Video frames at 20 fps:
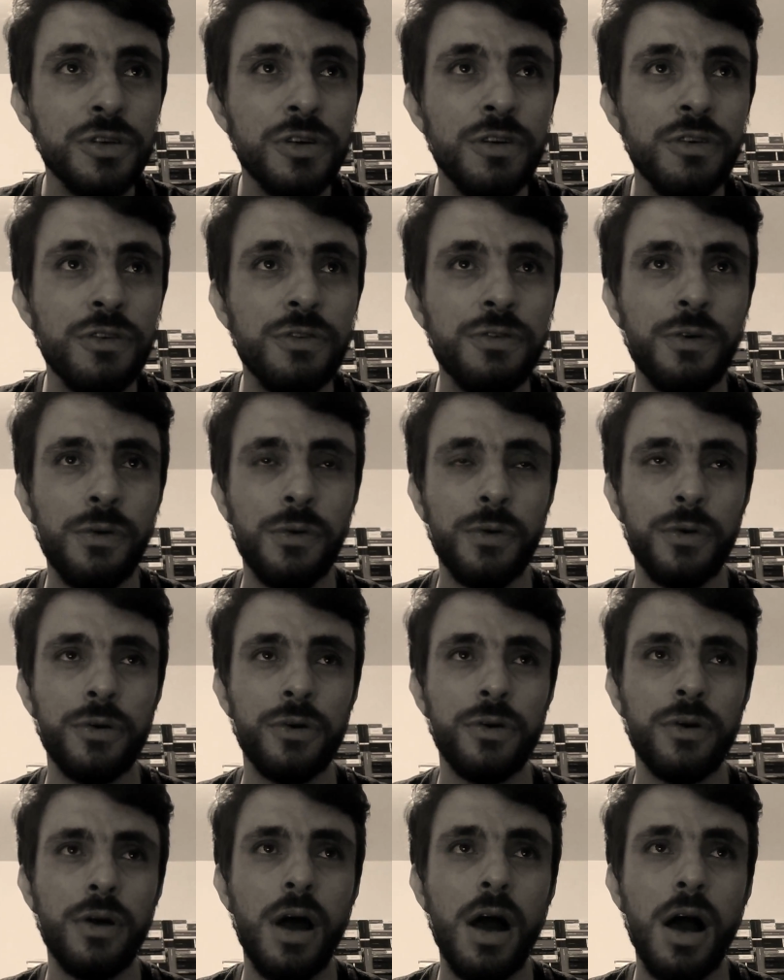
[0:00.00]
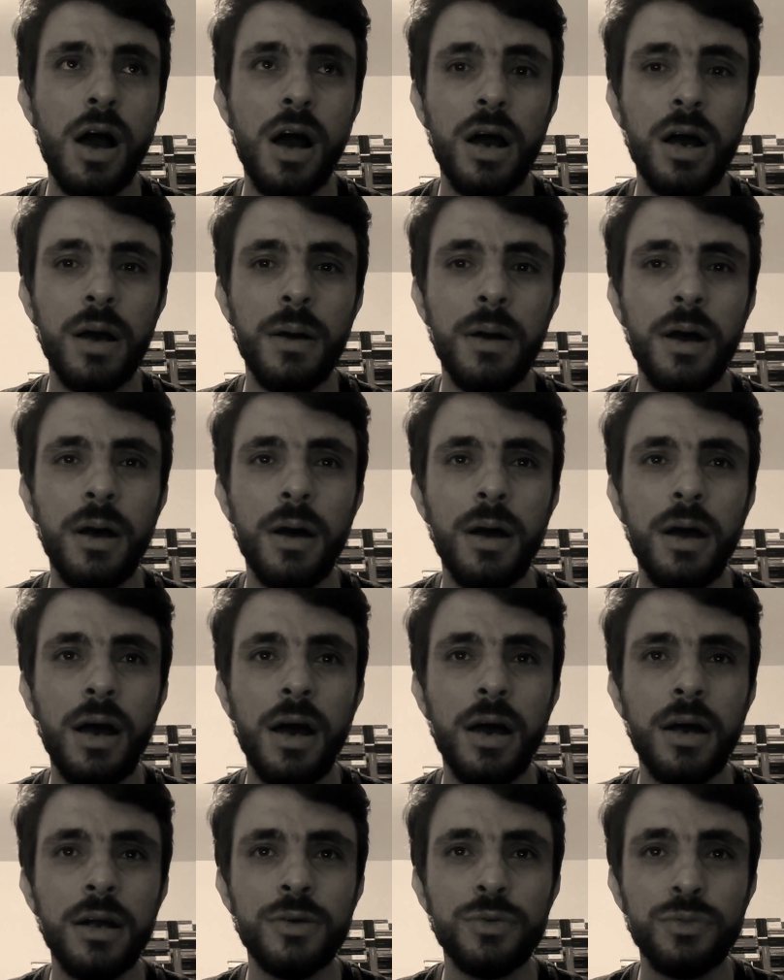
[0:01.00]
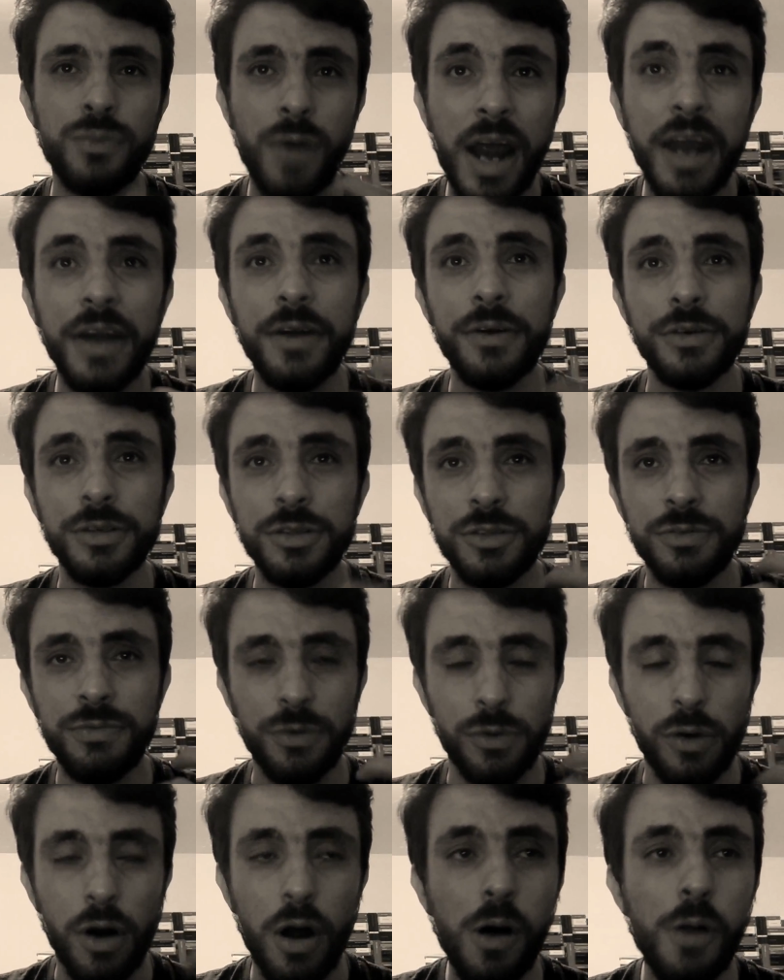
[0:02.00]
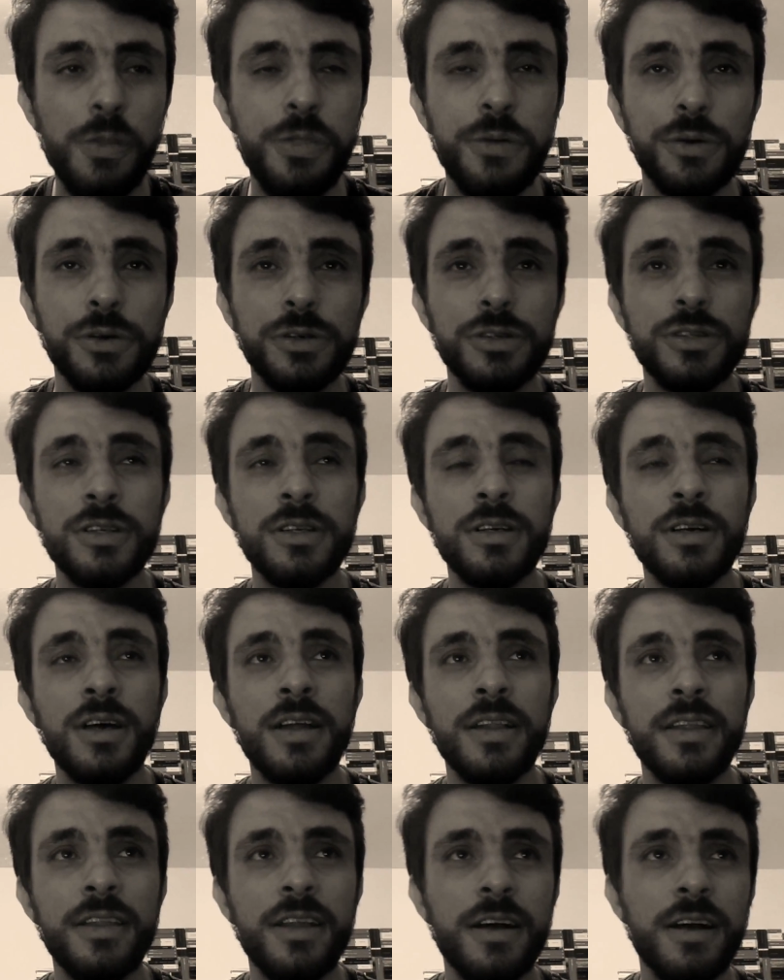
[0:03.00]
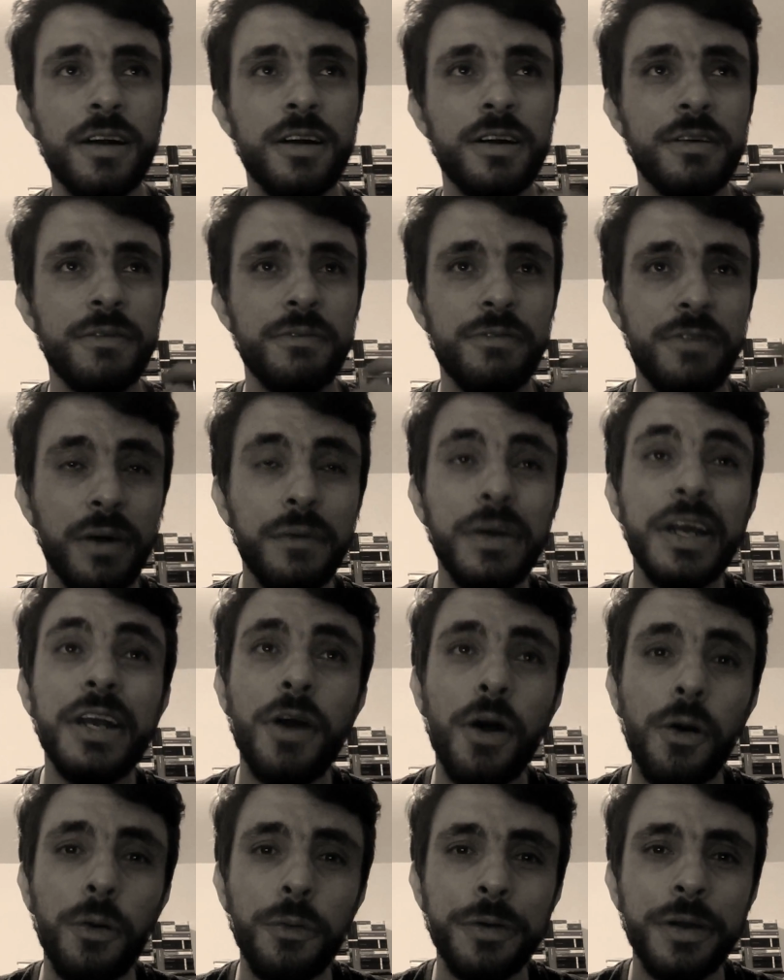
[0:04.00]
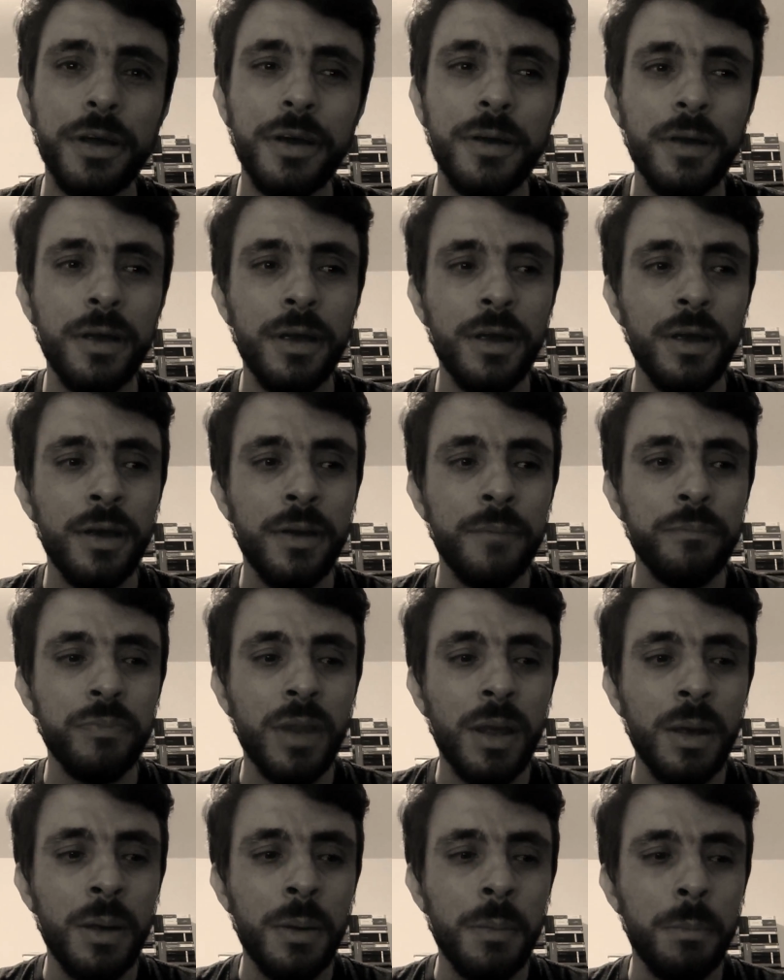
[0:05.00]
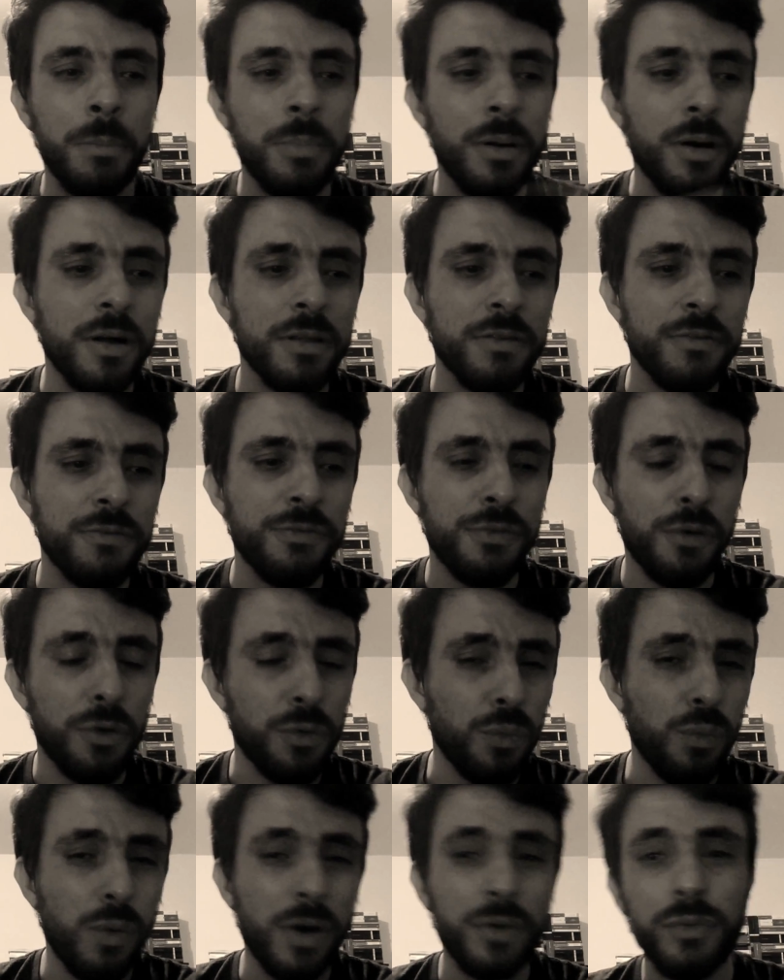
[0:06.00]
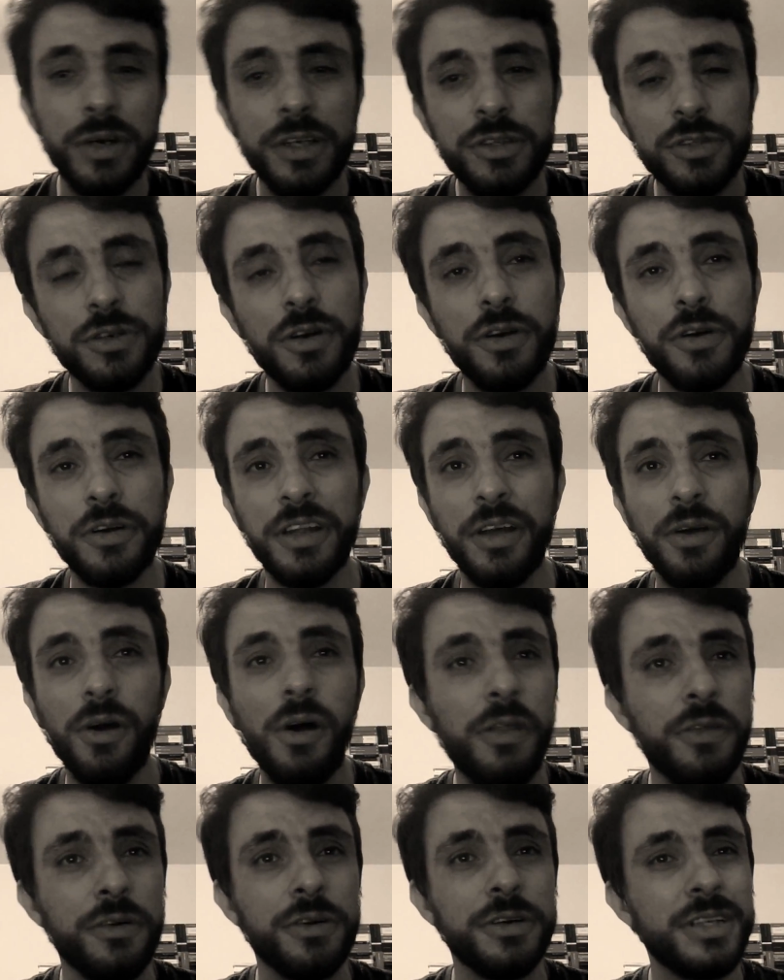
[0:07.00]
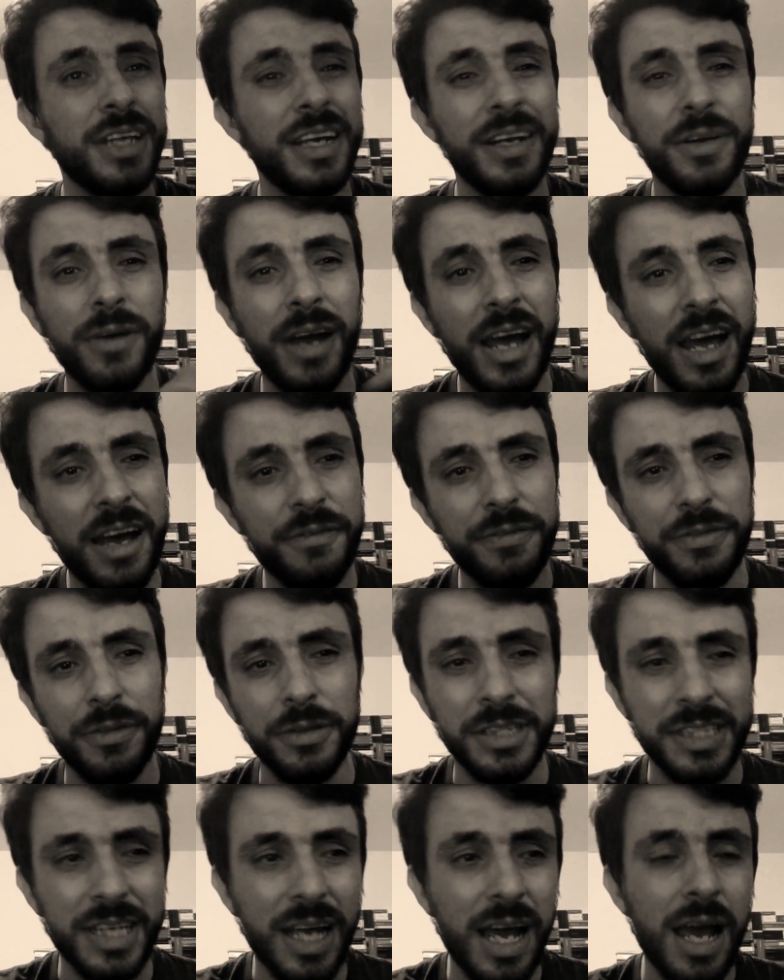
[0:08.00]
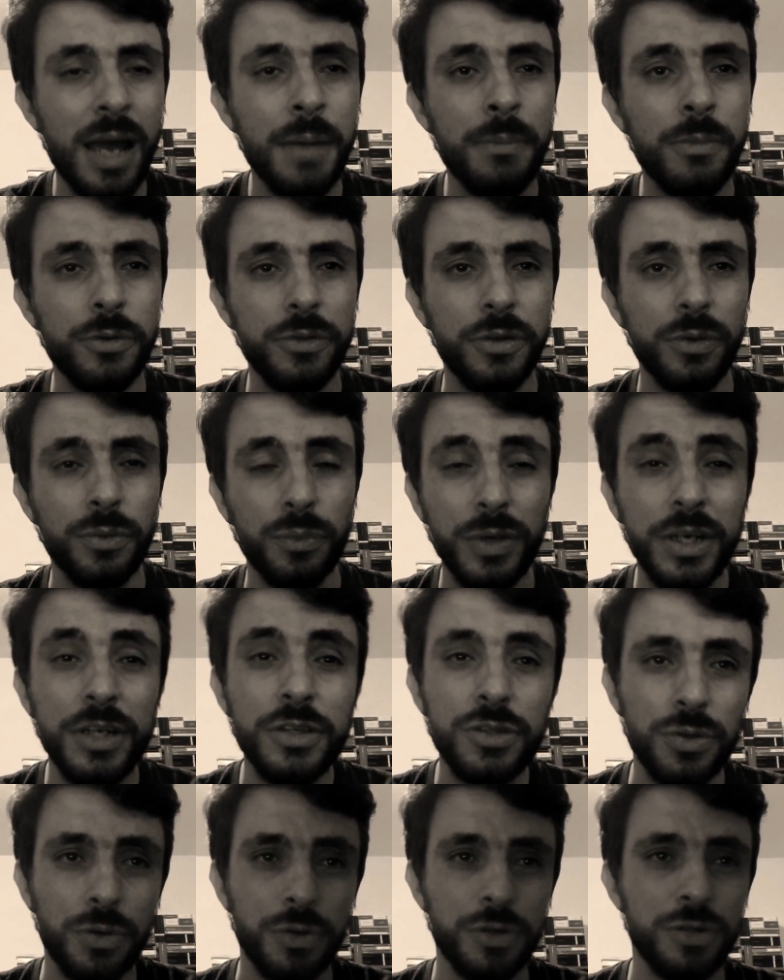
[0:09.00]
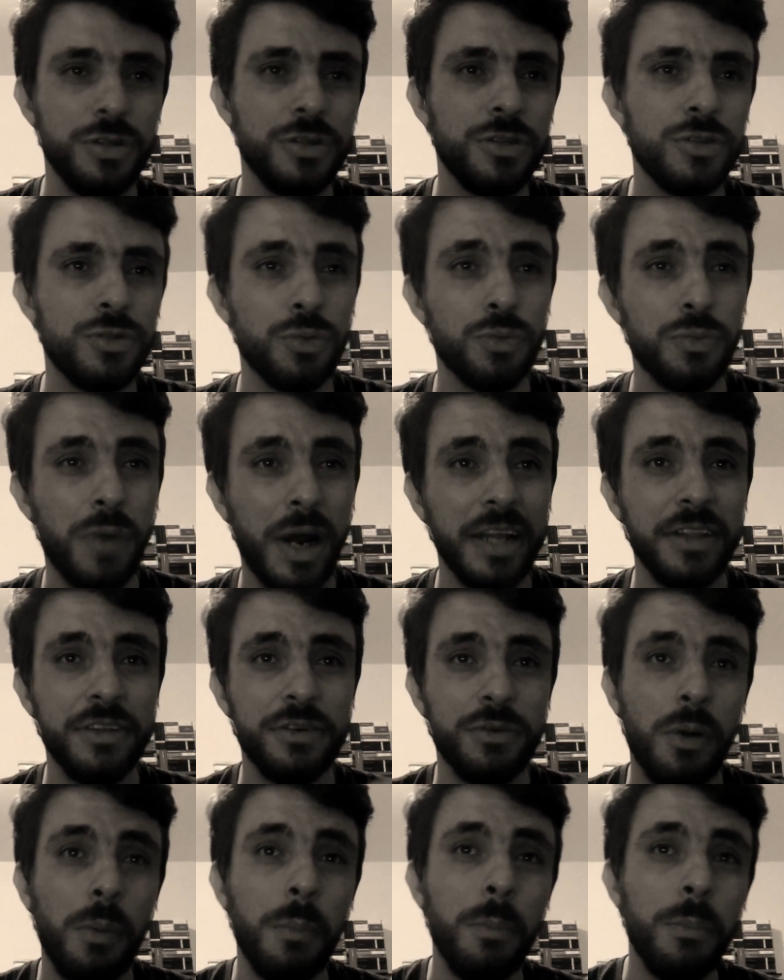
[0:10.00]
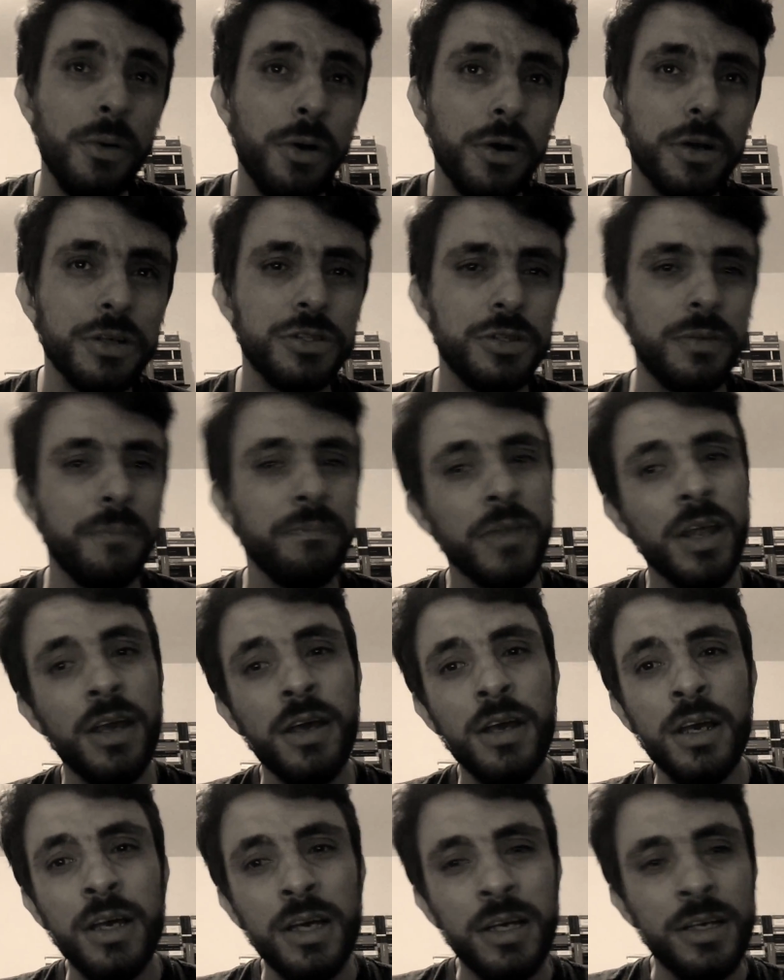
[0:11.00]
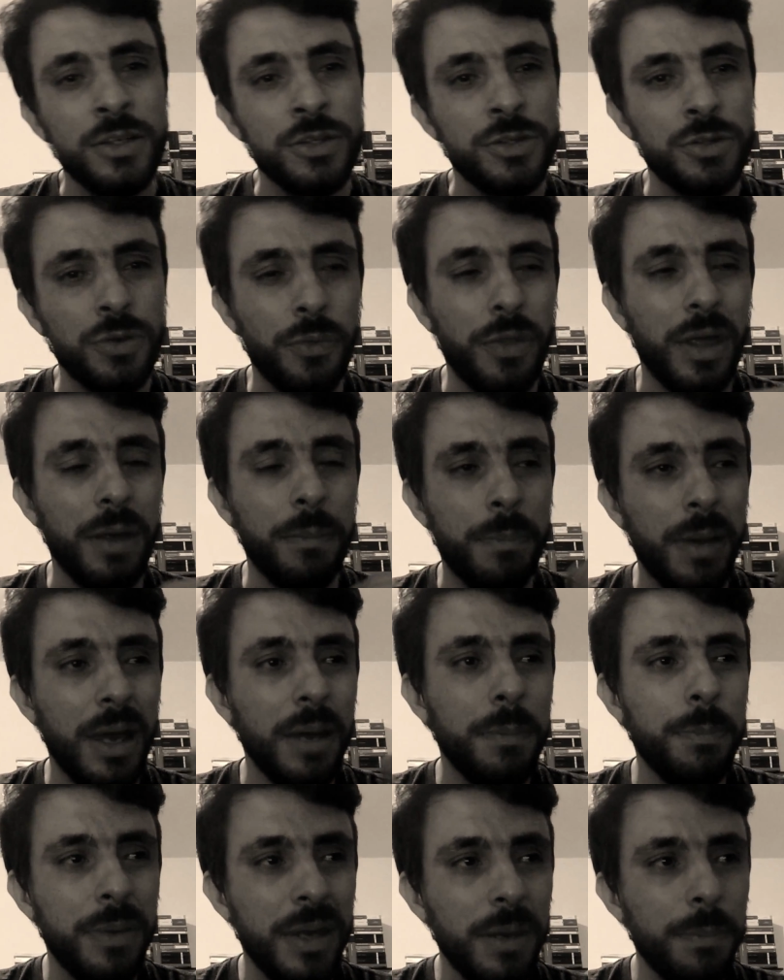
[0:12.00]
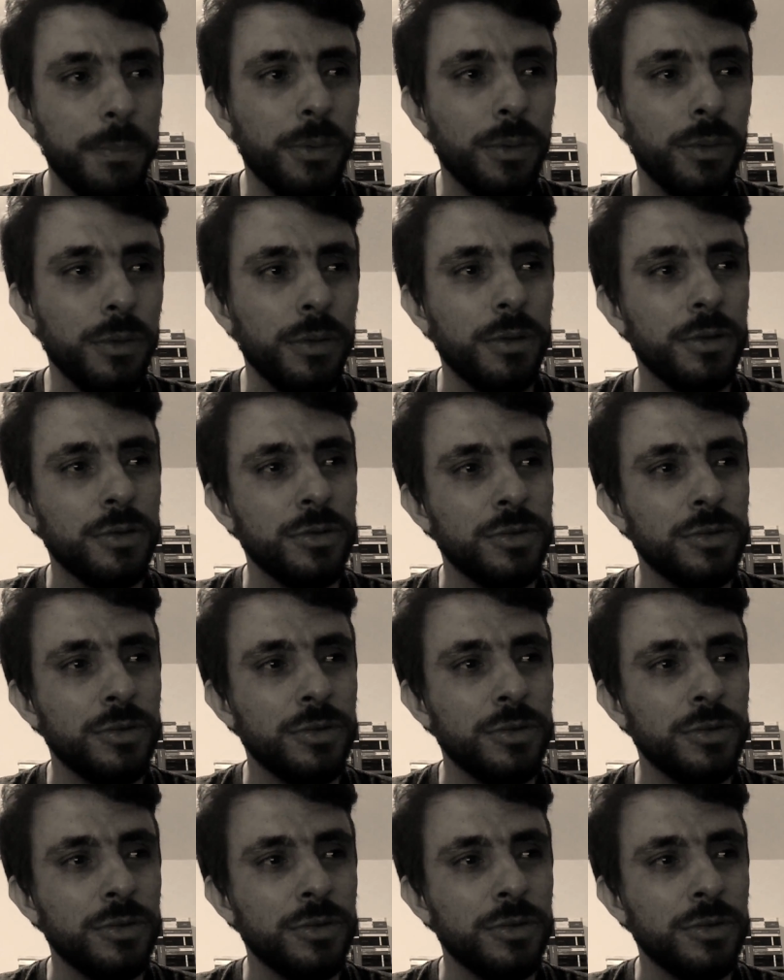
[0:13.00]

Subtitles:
for writers, for authors that are very known, but for one reason or the other, they don't have the time or the resources to write their own books, so they pay people